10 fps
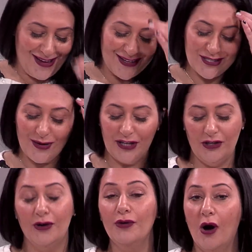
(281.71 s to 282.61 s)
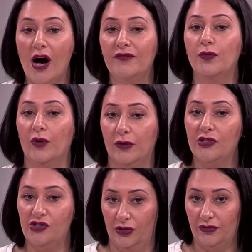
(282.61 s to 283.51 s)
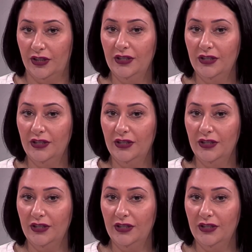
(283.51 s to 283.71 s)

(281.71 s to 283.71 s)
So I know you often work with children.